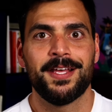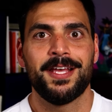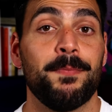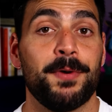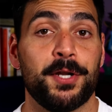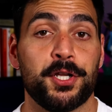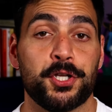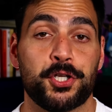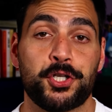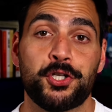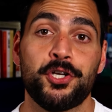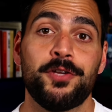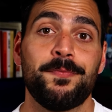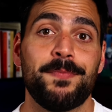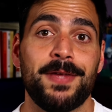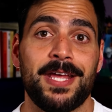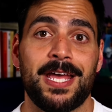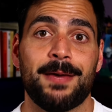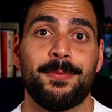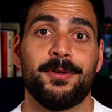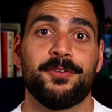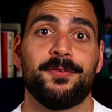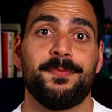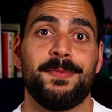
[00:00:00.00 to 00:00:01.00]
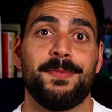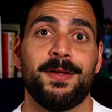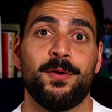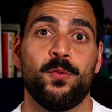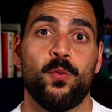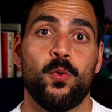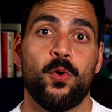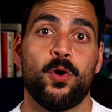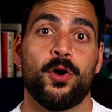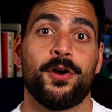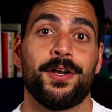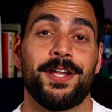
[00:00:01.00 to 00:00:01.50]
but it should be able to be
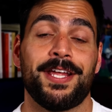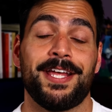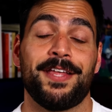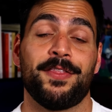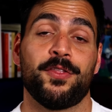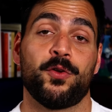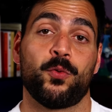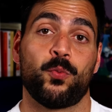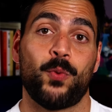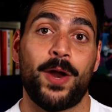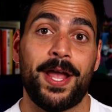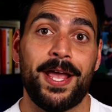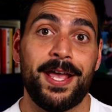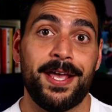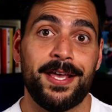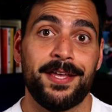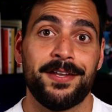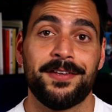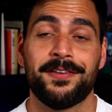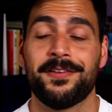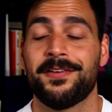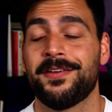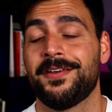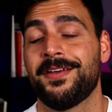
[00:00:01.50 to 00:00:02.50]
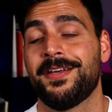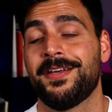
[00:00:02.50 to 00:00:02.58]
worn in the rain,